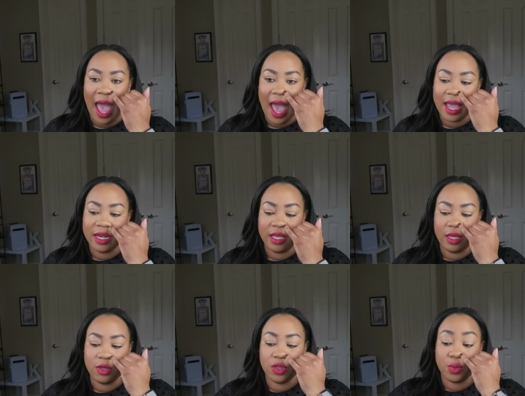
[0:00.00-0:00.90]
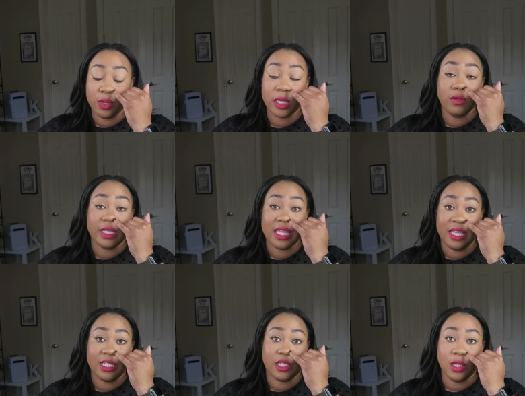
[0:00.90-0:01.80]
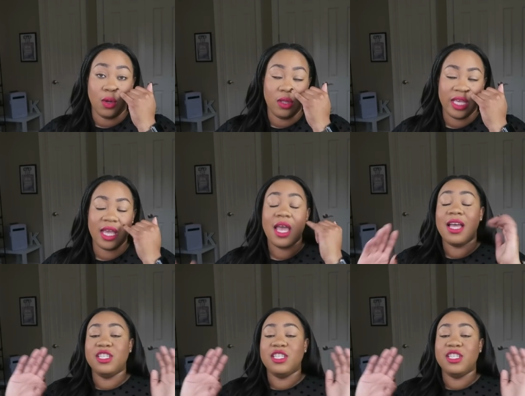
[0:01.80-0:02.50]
acne through using this solely,